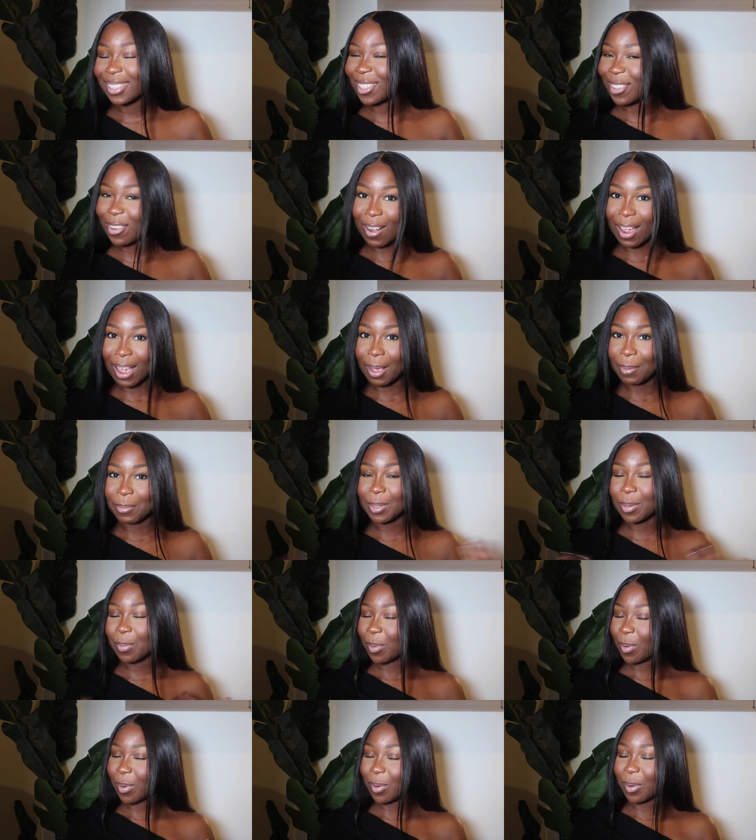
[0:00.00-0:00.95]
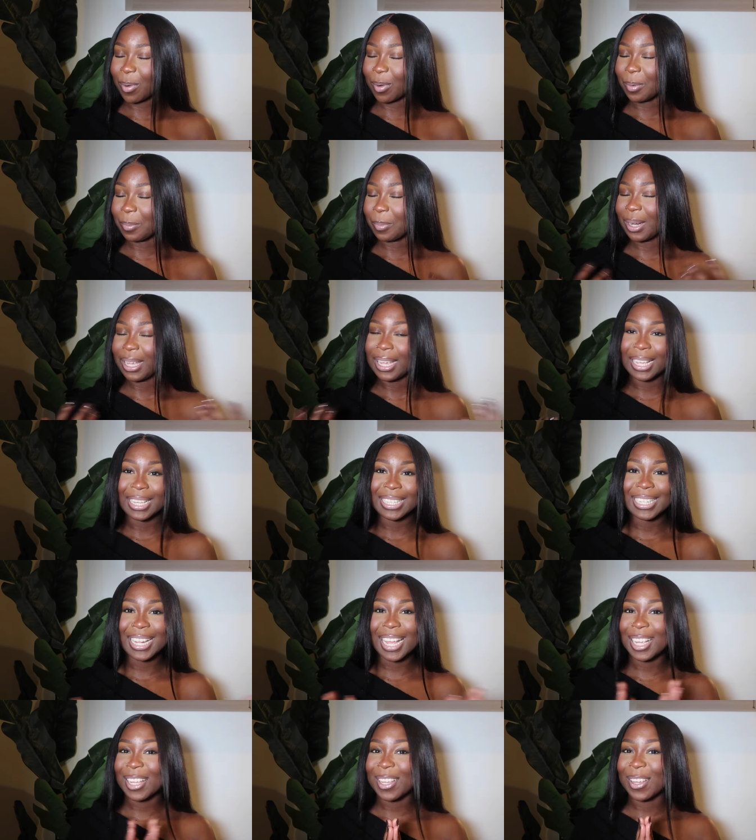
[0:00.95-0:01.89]
Subscribe, support, please,
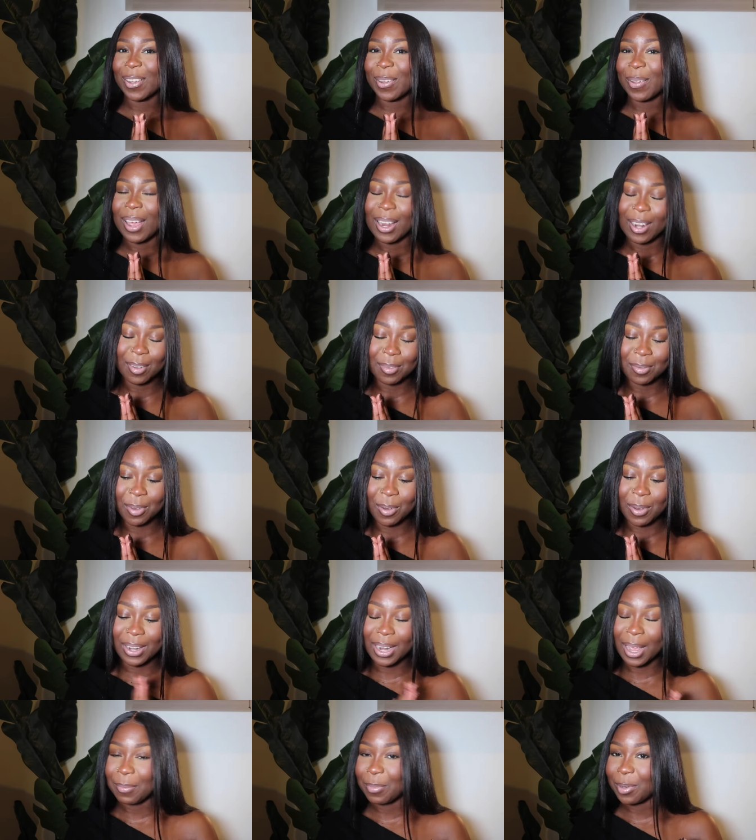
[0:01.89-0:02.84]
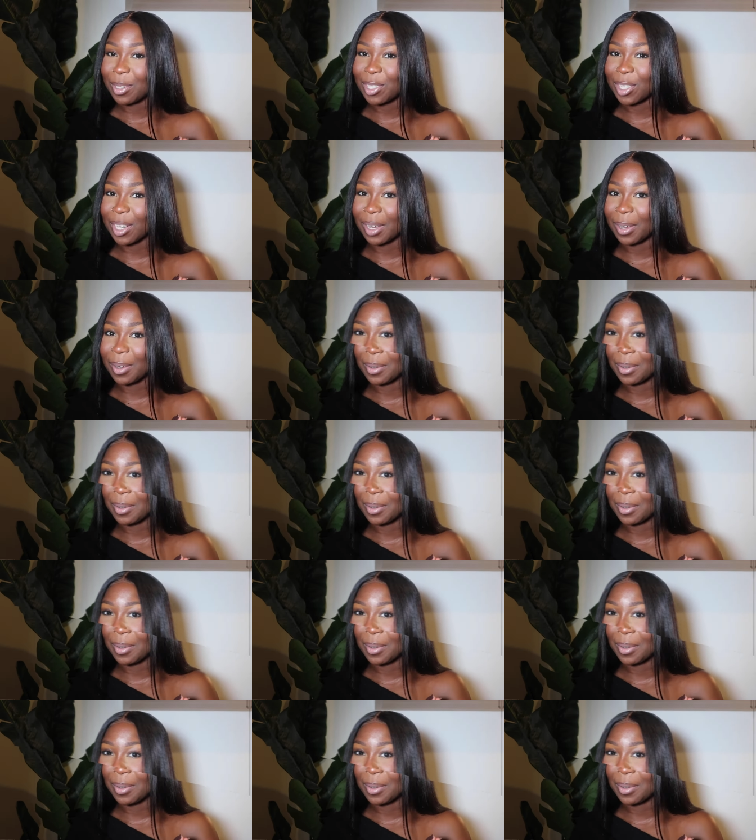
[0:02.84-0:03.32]
thank you. I love you and I appreciate